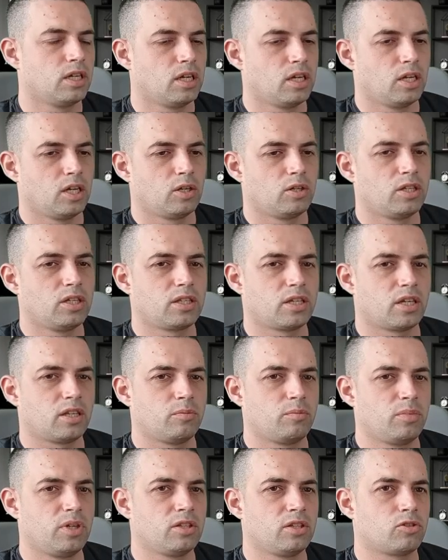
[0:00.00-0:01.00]
It can
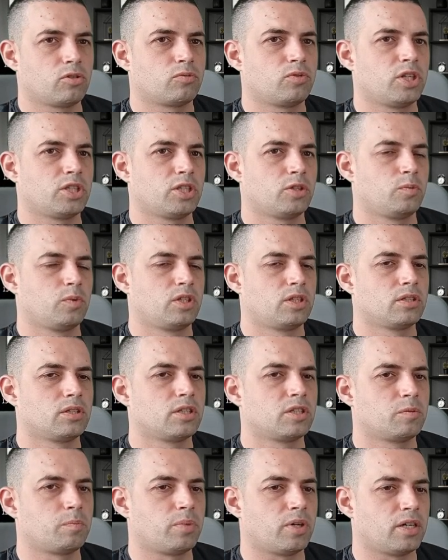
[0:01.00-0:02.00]
be integrated with
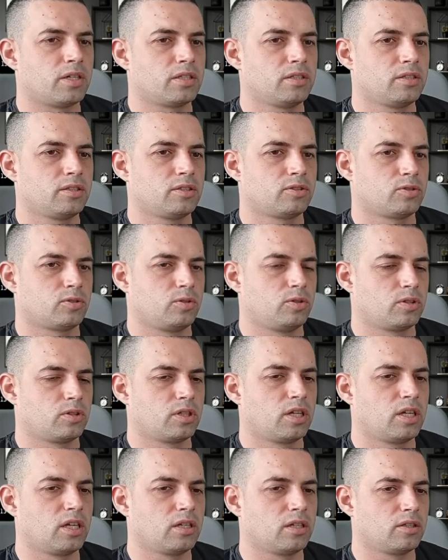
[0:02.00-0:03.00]
third parties, so
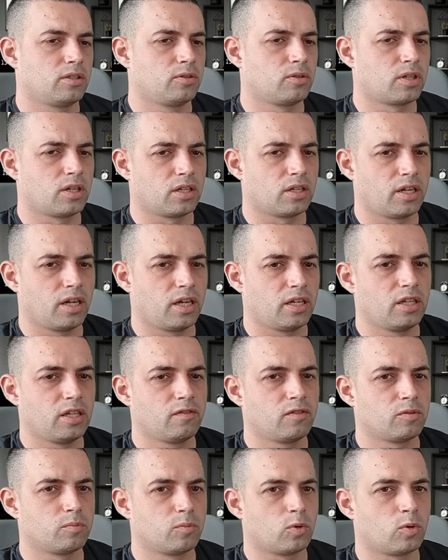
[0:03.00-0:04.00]
you can gain
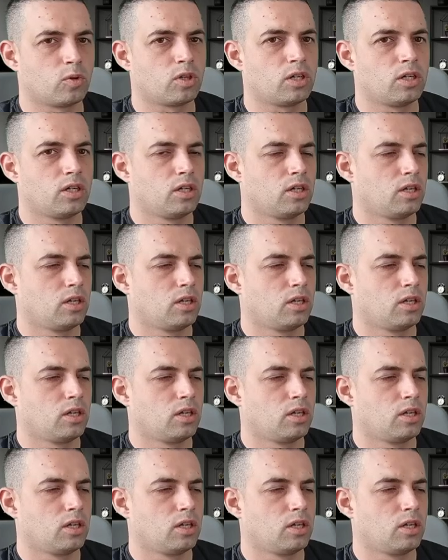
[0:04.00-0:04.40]
even more